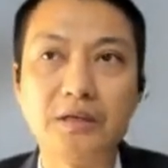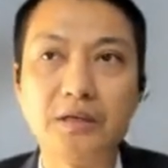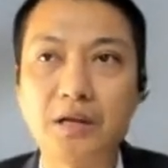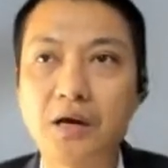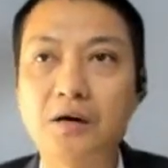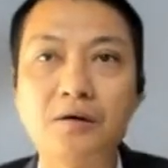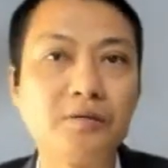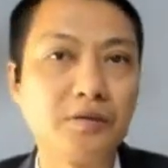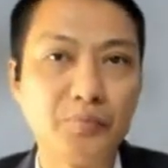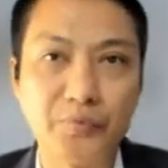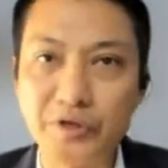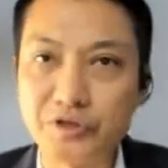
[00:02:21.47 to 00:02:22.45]

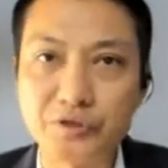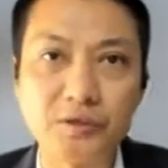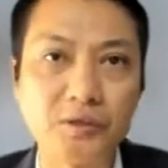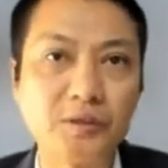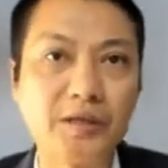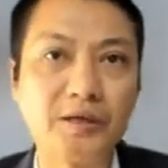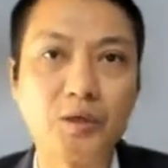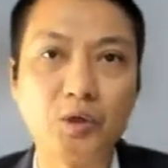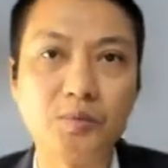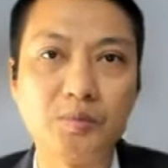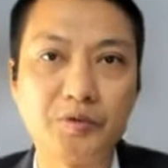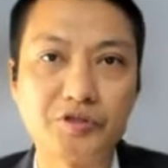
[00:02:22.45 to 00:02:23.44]
Now, regional and
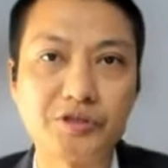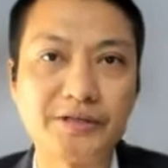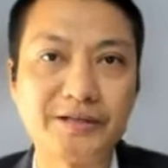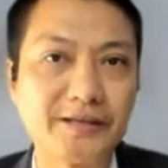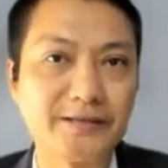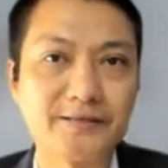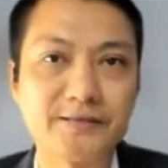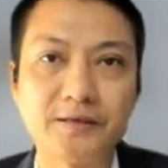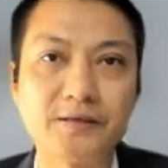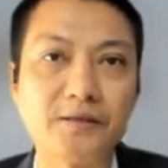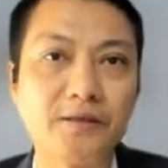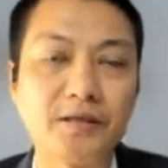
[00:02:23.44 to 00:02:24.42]
global merchant can
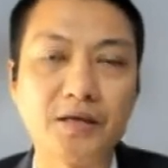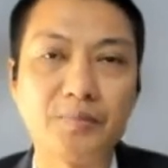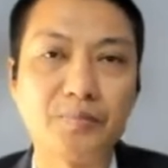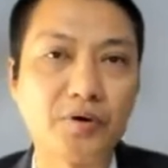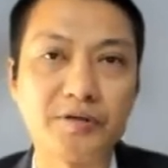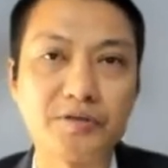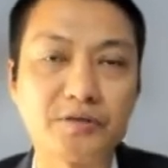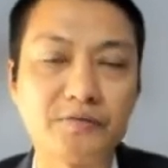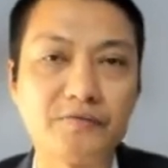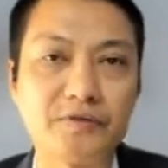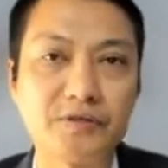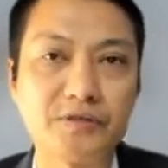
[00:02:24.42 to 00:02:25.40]
sell their products and
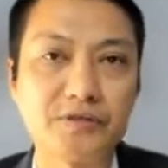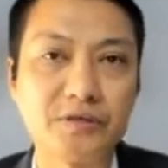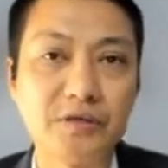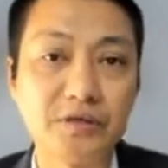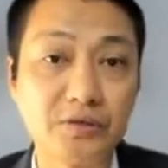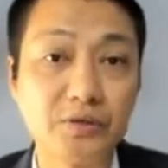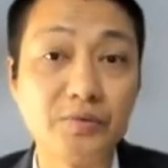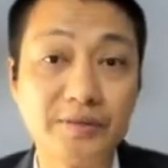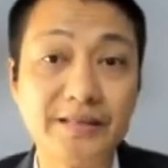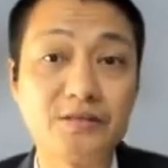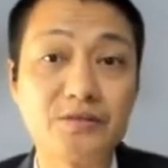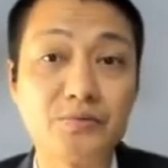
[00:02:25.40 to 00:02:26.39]
services to
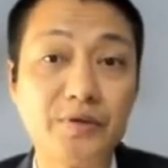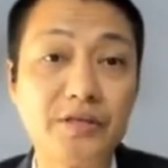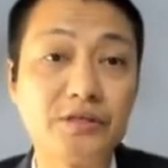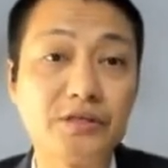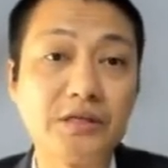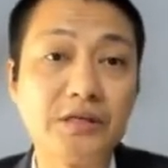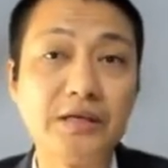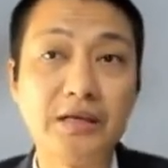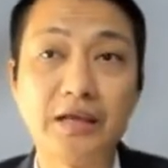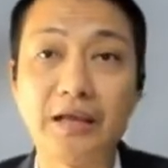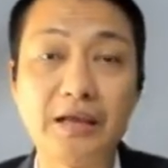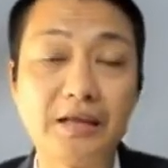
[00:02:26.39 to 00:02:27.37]
this region,
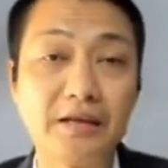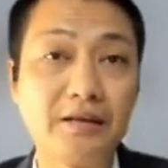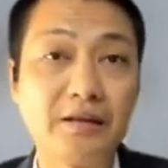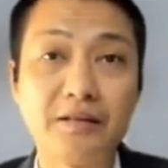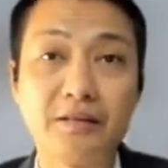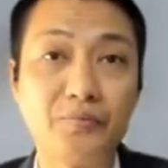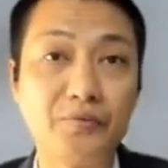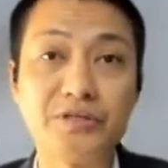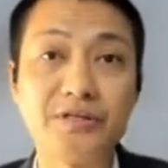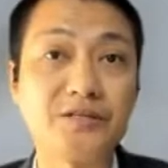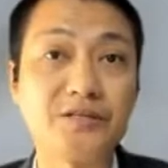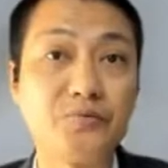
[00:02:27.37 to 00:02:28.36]
and the
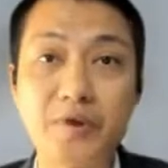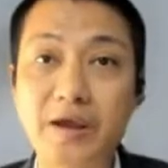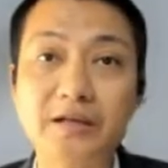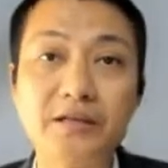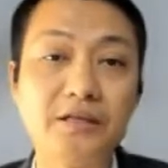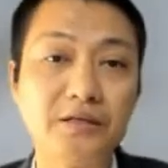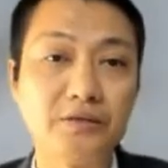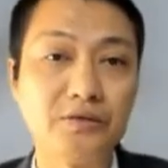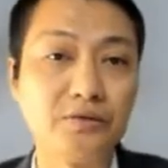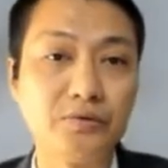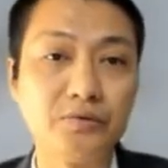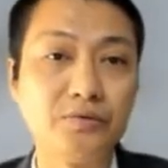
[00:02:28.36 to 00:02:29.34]
region is ready
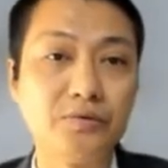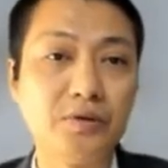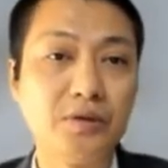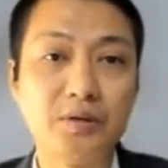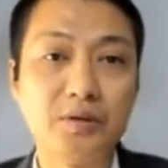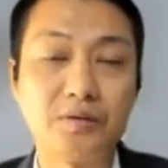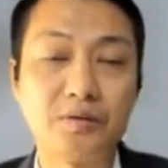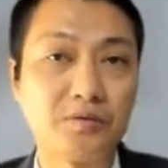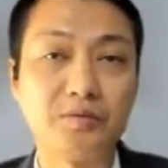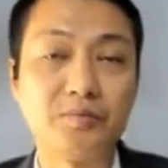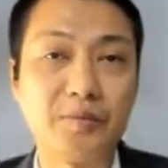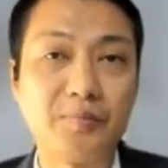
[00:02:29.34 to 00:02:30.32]
to,
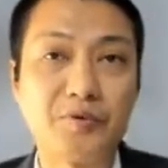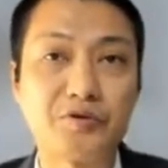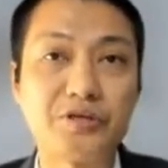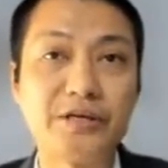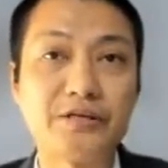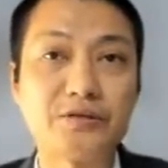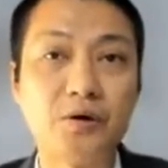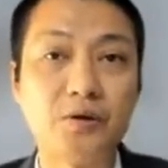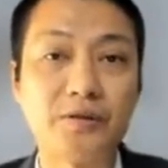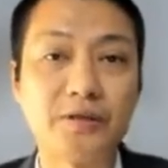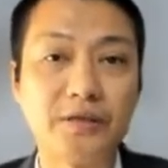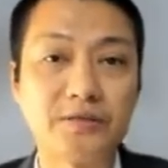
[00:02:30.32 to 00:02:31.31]
you know, purchase
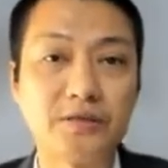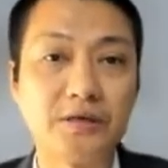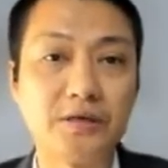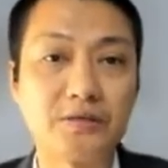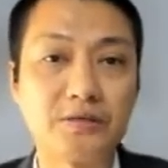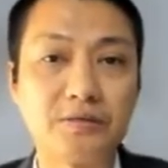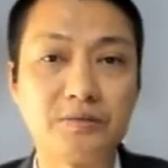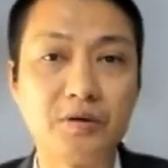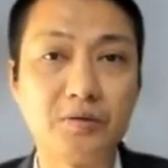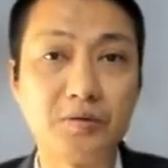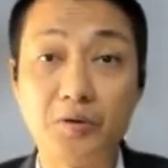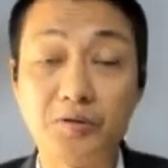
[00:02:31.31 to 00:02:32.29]
all these
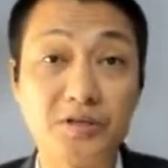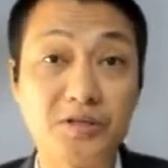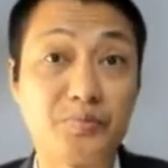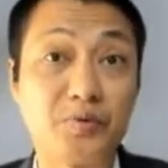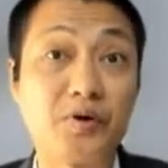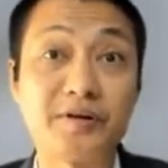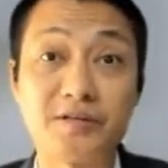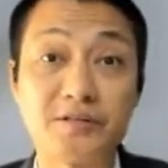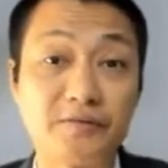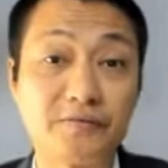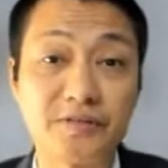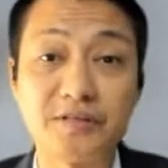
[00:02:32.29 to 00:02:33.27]
products and
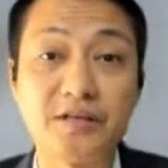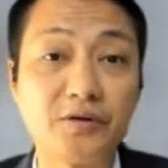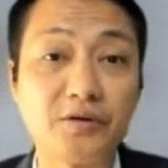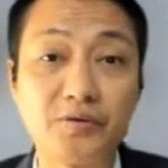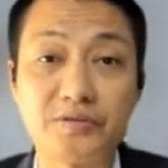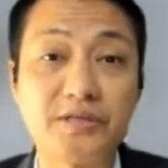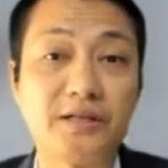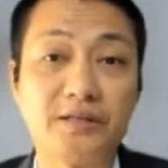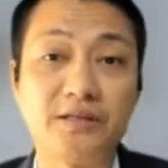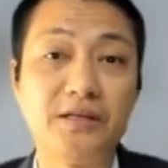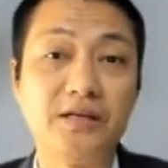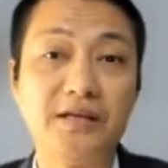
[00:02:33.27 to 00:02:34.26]
services they are going to
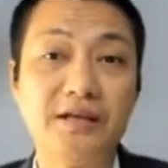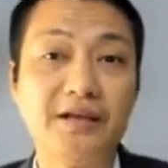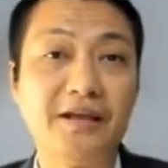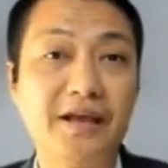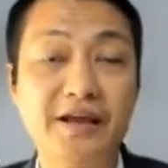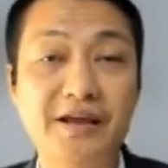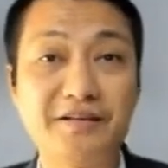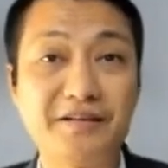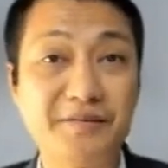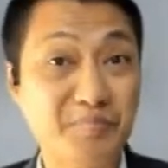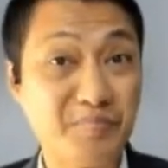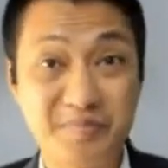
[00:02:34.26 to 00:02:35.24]
sell.
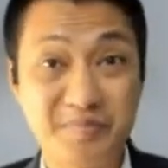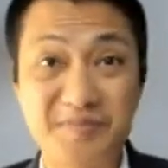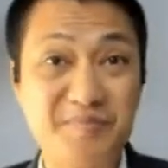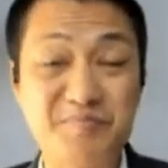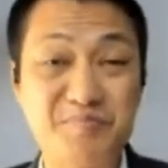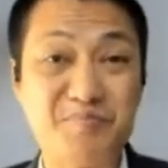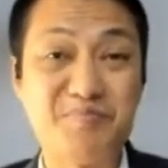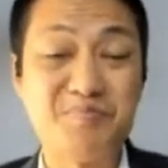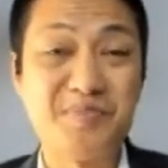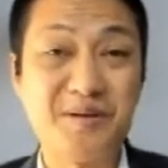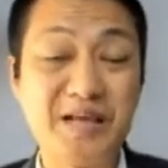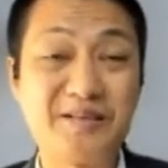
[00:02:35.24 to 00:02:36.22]
And
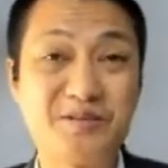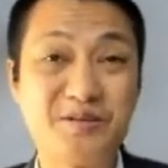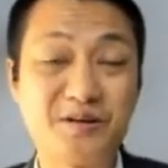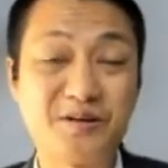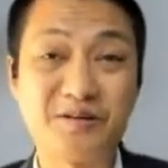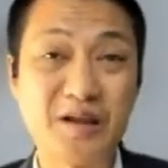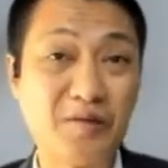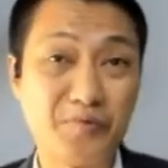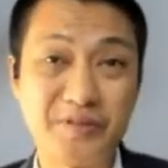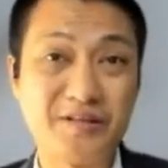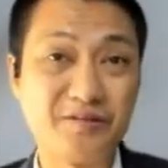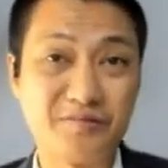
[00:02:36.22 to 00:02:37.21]
next year, and
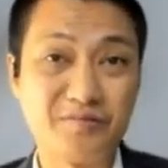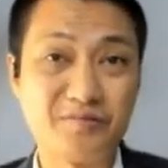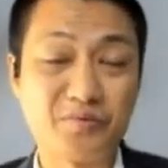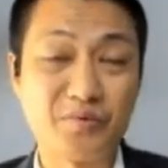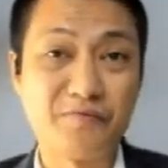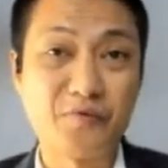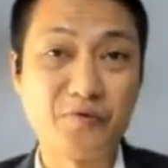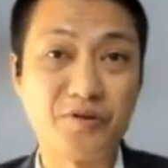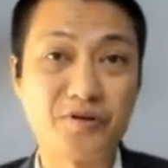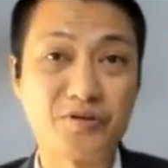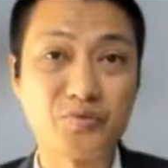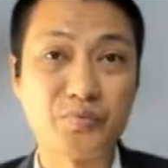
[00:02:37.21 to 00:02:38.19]
within 3-4
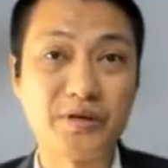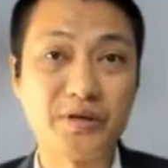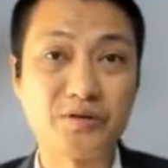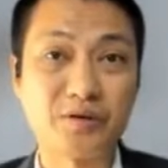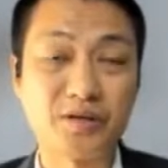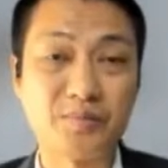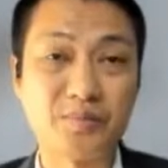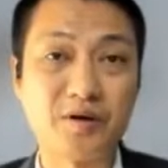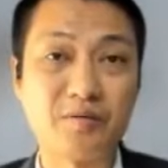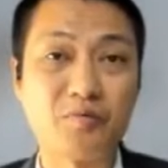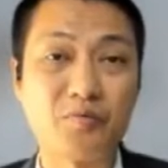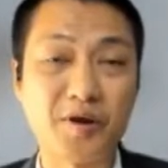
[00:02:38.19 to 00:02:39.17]
years, we are talking
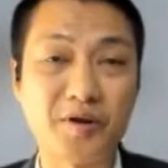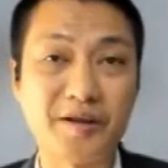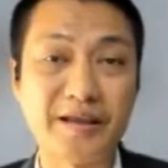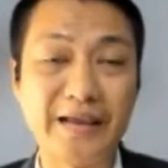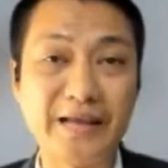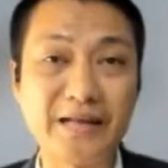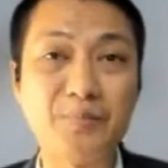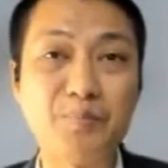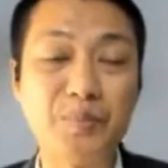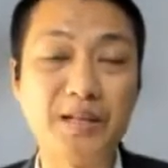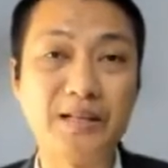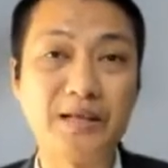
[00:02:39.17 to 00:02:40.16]
about 180
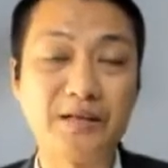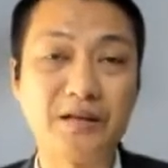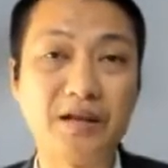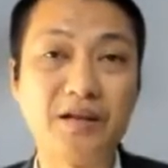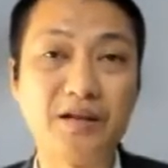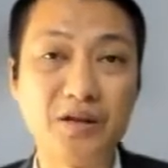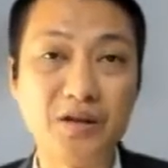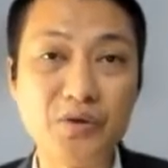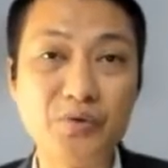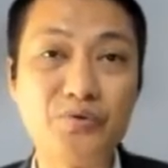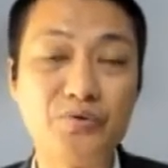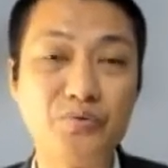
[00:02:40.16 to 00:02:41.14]
million
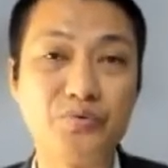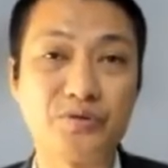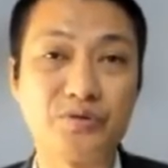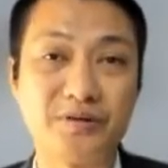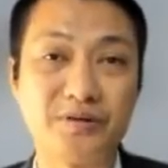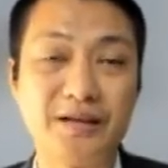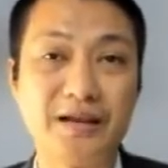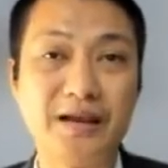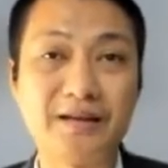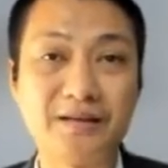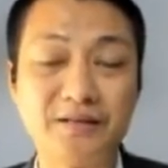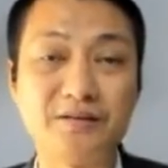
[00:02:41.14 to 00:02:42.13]
new users
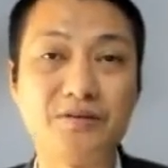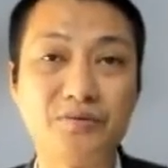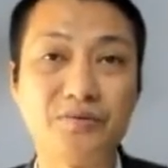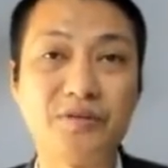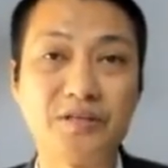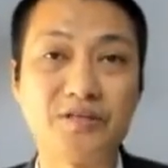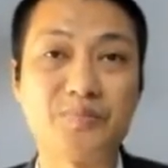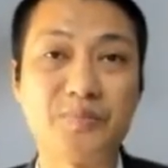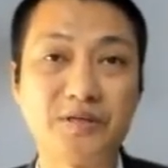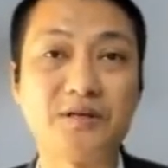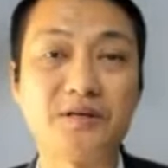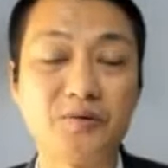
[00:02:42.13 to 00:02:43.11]
adding to this
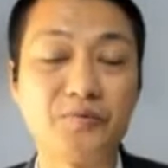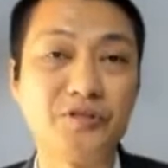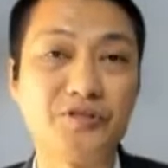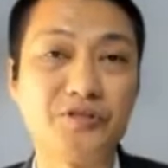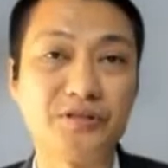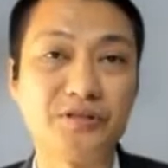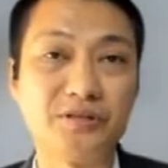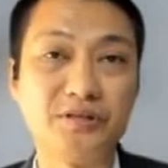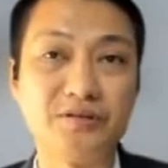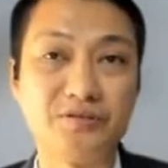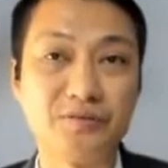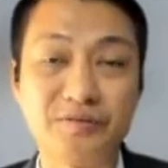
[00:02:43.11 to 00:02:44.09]
particular region.
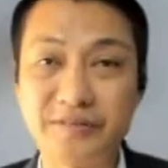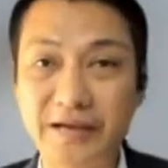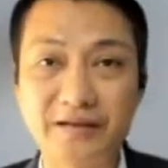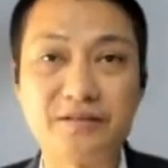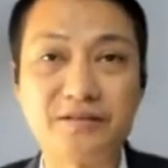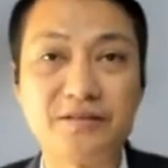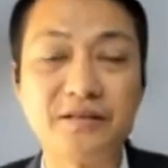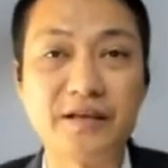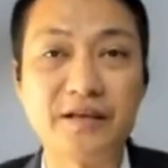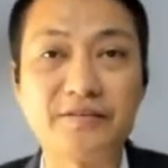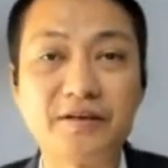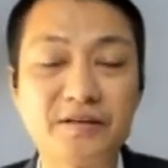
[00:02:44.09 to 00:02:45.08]
So that's the
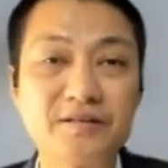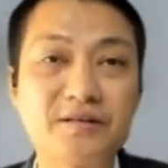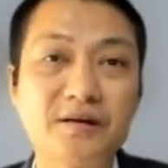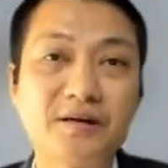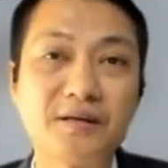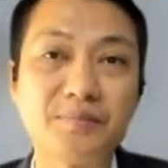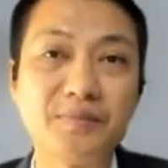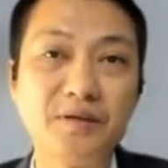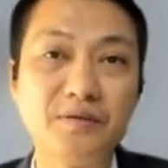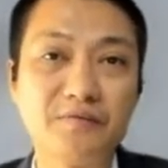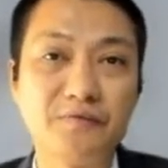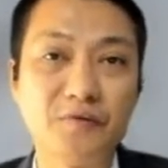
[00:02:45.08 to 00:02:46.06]
exciting time
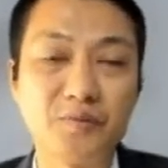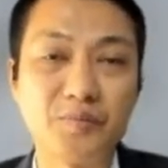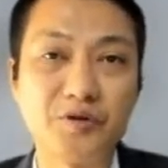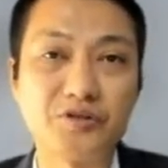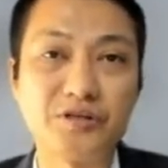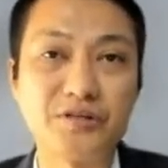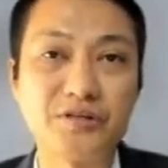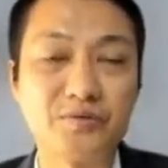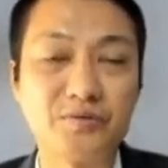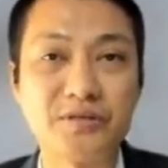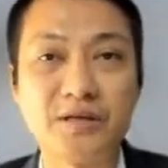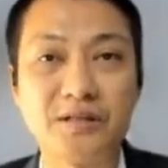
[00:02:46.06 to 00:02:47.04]
for the merchant to
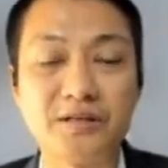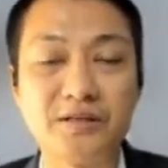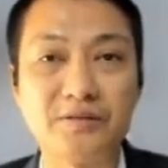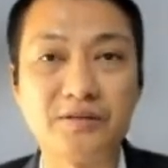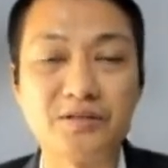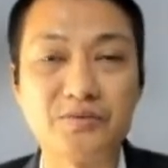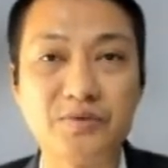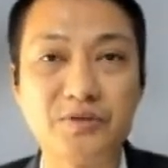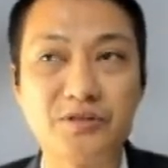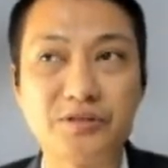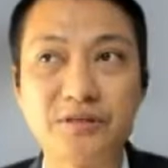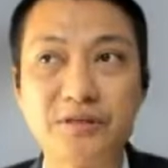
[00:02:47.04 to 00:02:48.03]
sell into this
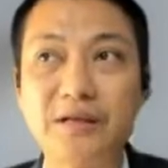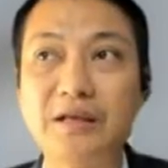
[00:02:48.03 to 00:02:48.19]
region.